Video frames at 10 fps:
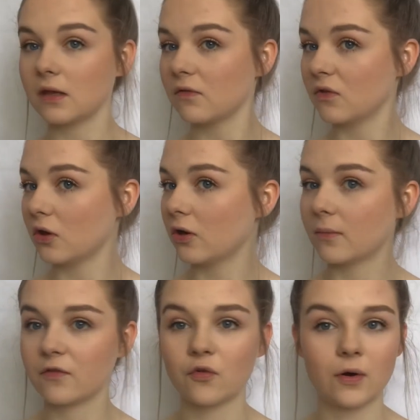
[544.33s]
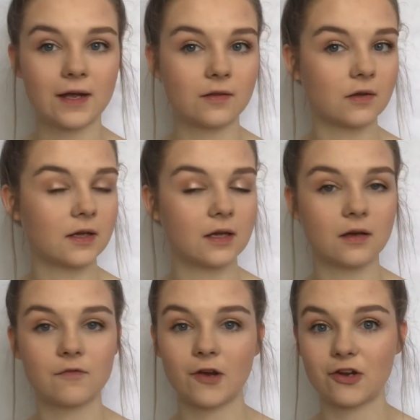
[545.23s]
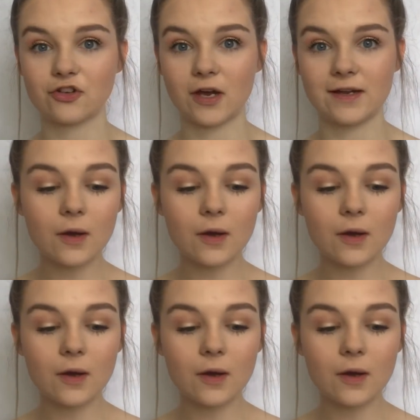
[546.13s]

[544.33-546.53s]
even though my forehead's looking very shiny.